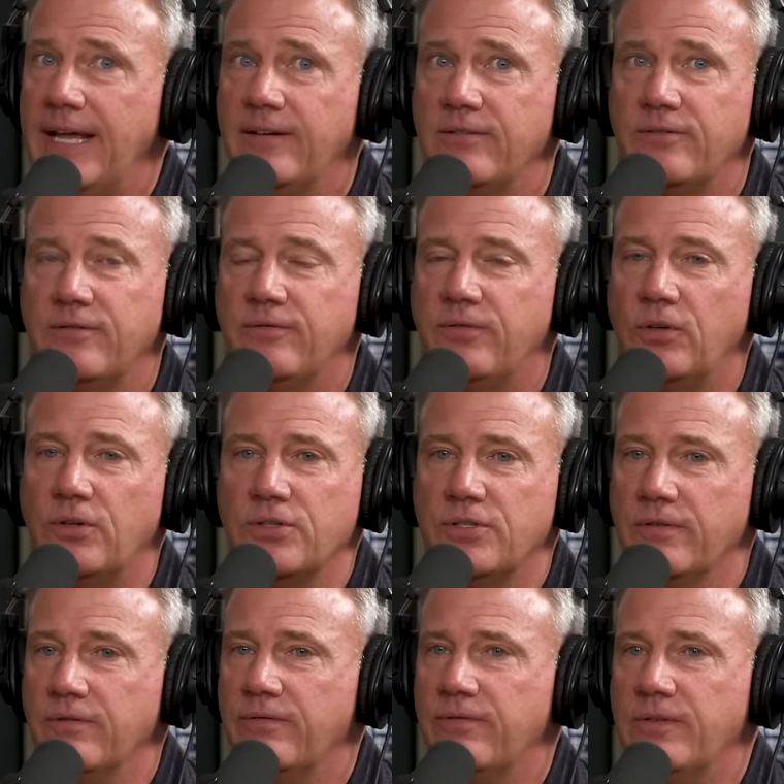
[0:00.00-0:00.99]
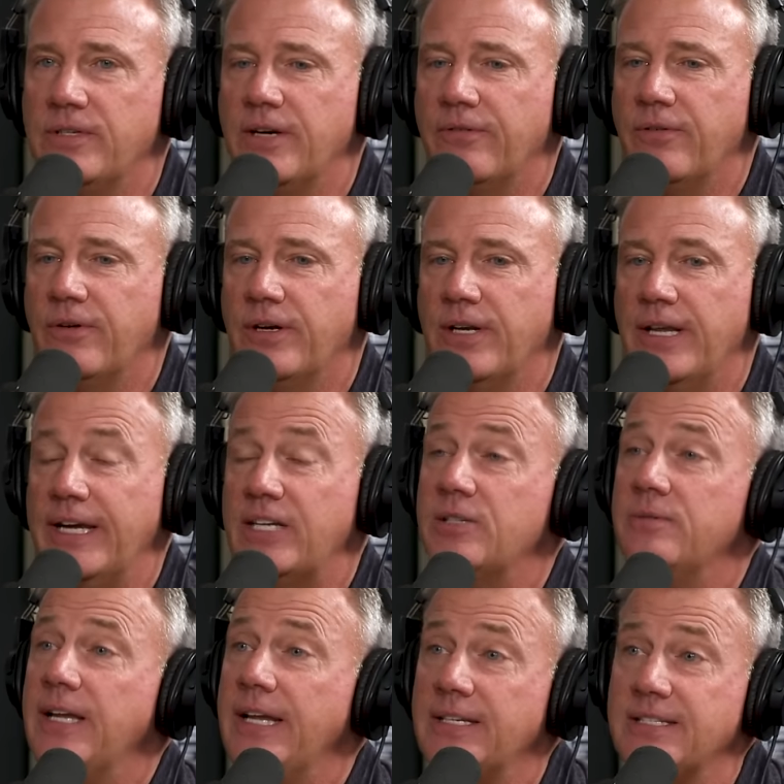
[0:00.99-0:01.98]
handfuls of different
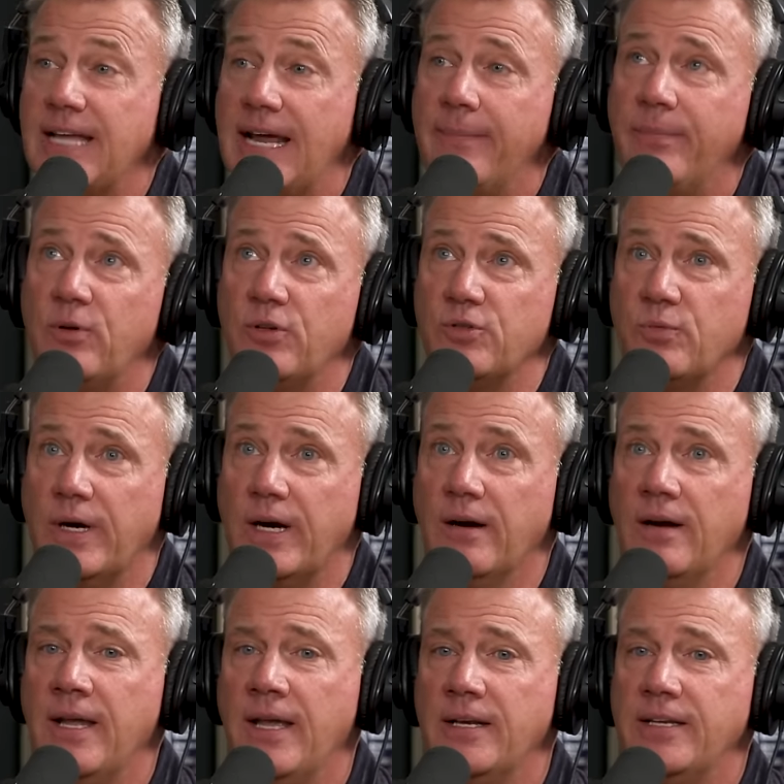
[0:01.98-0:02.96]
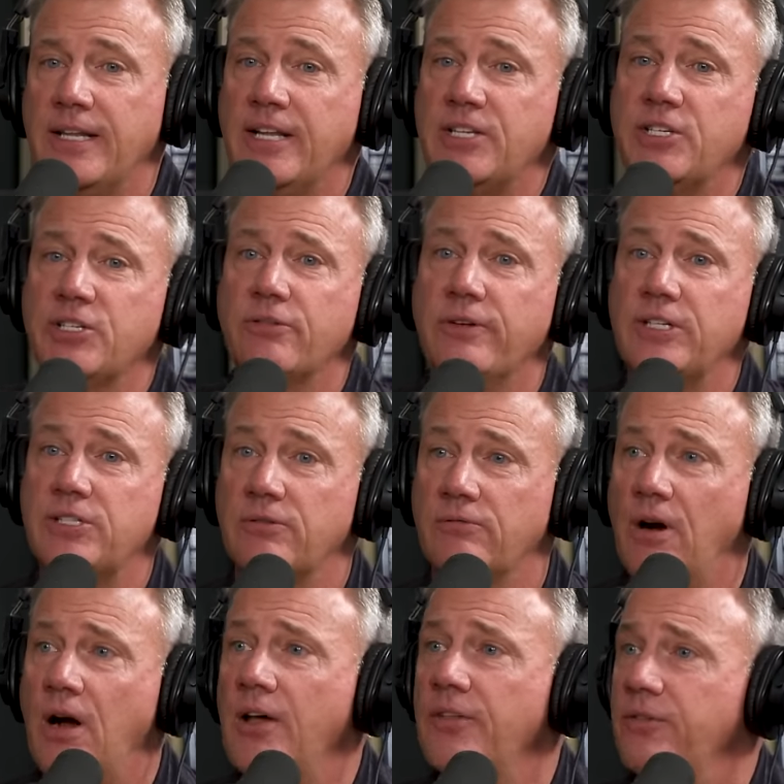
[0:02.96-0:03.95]
examples where Dennis and Teresa
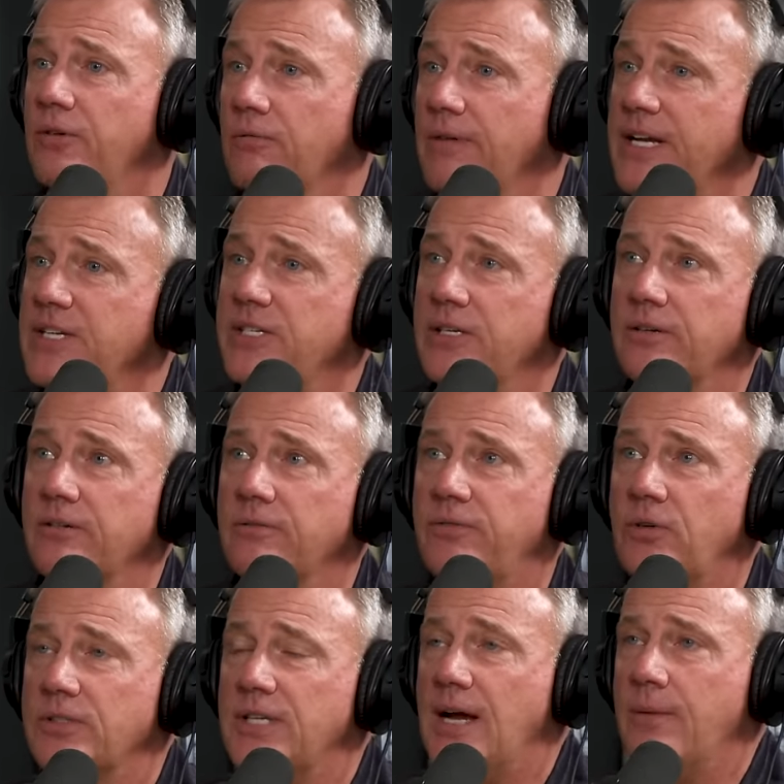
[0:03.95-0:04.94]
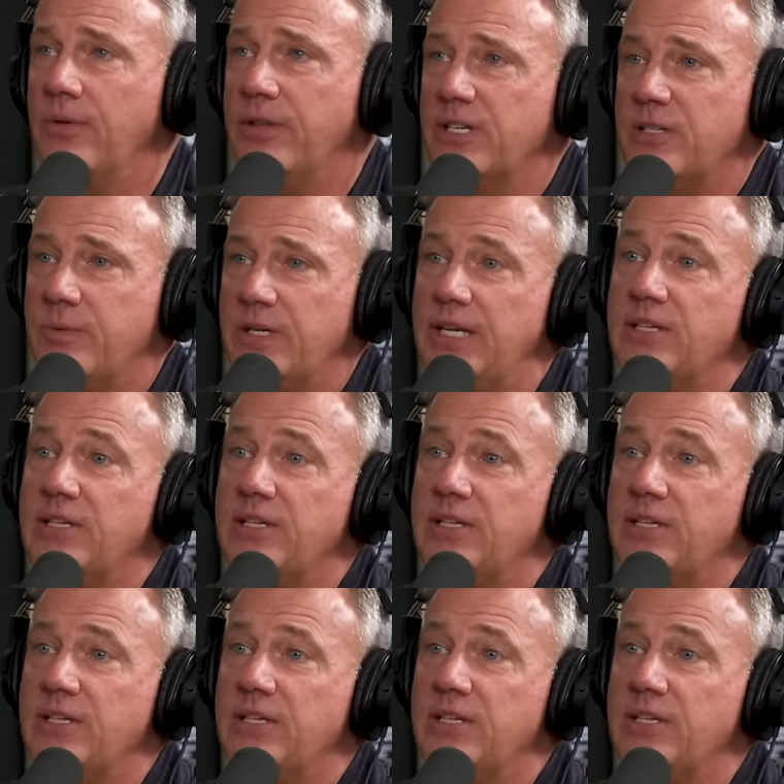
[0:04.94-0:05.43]
Roth are racing full time with us